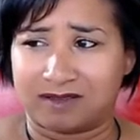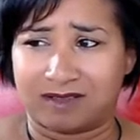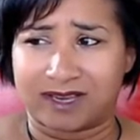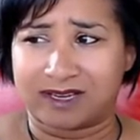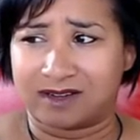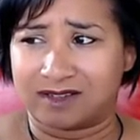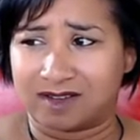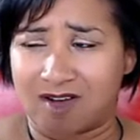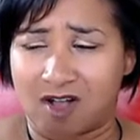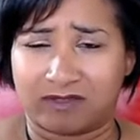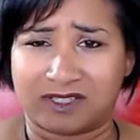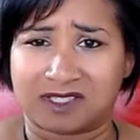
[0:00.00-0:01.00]
like
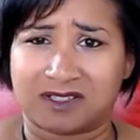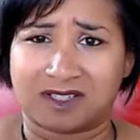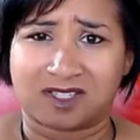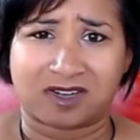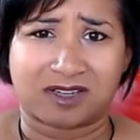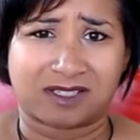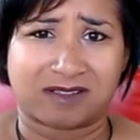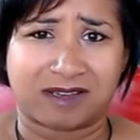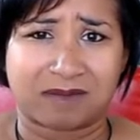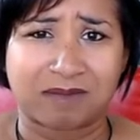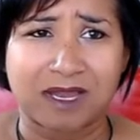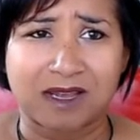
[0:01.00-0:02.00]
all of a sudden started to
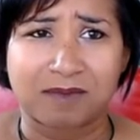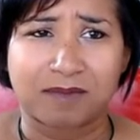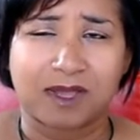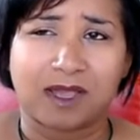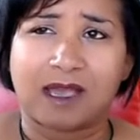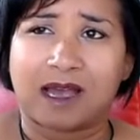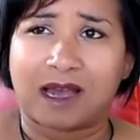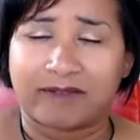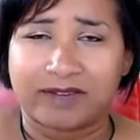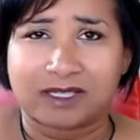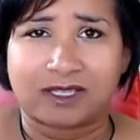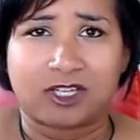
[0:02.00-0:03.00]
like makeup.
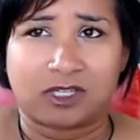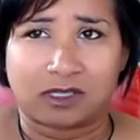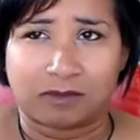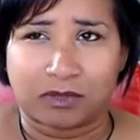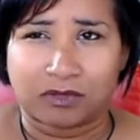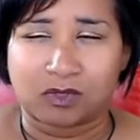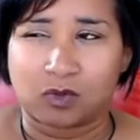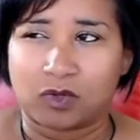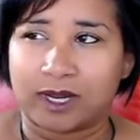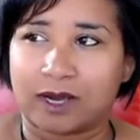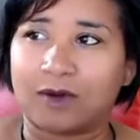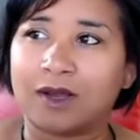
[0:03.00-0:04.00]
Obviously she's in middle school
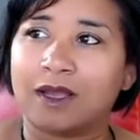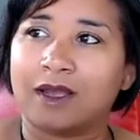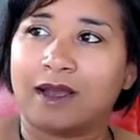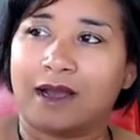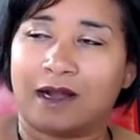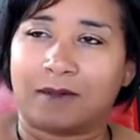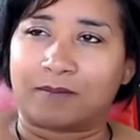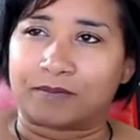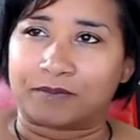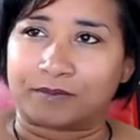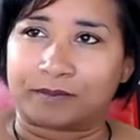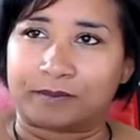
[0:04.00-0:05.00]
now.
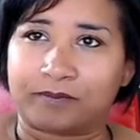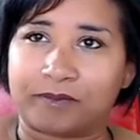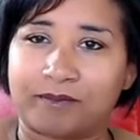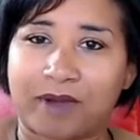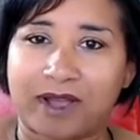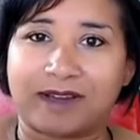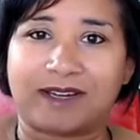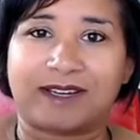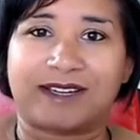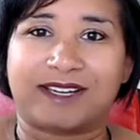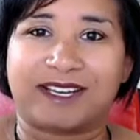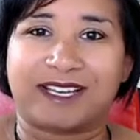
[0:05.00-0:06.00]
But
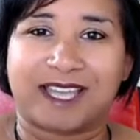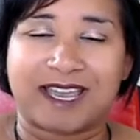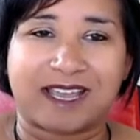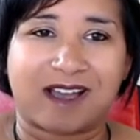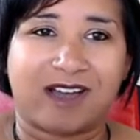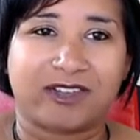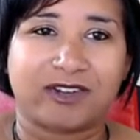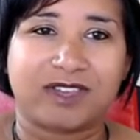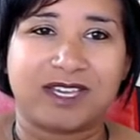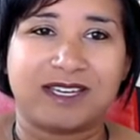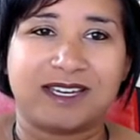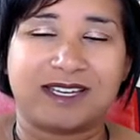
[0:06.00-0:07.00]
like other
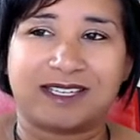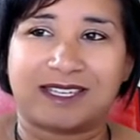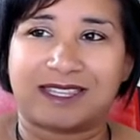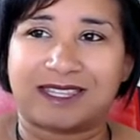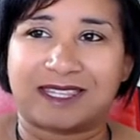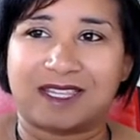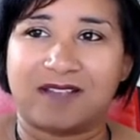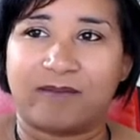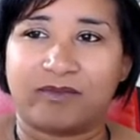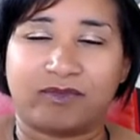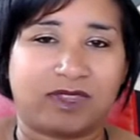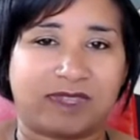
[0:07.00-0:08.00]
than
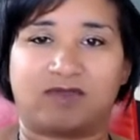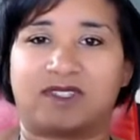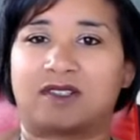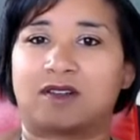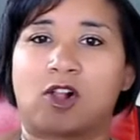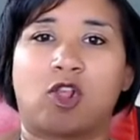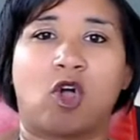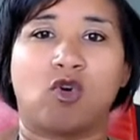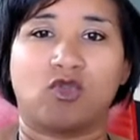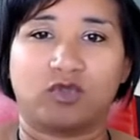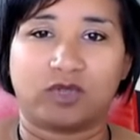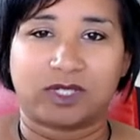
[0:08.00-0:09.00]

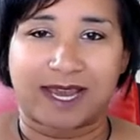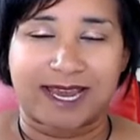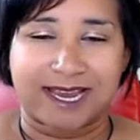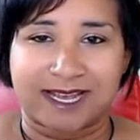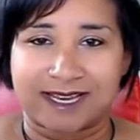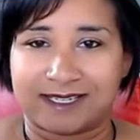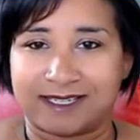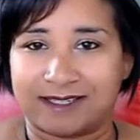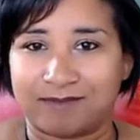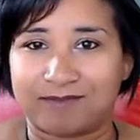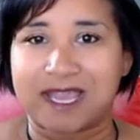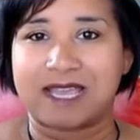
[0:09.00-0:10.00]
clothes and
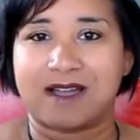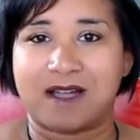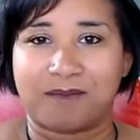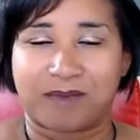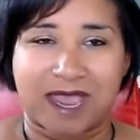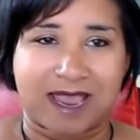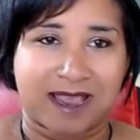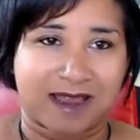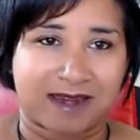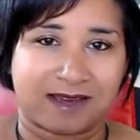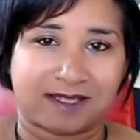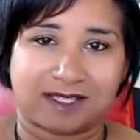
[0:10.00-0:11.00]
makeup
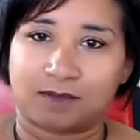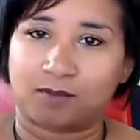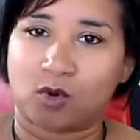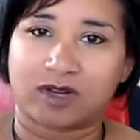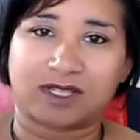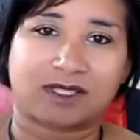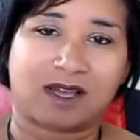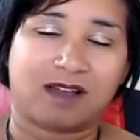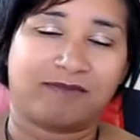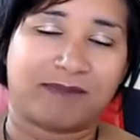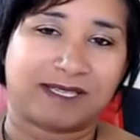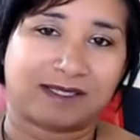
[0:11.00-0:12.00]
and sports
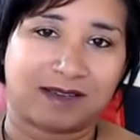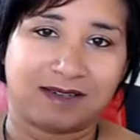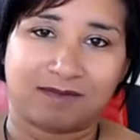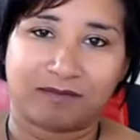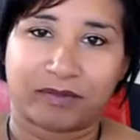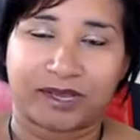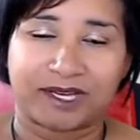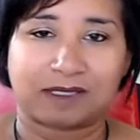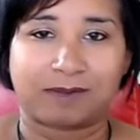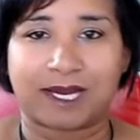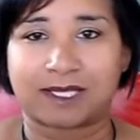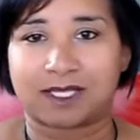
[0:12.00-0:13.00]
stuff, my son
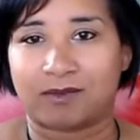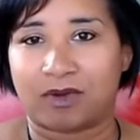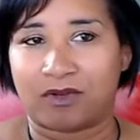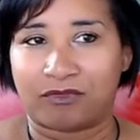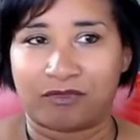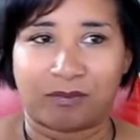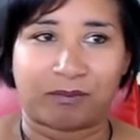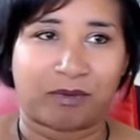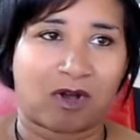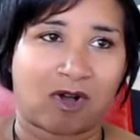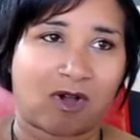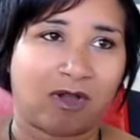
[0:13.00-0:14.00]
plays basketball,
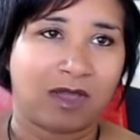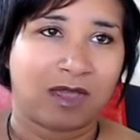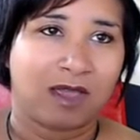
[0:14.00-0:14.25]
football,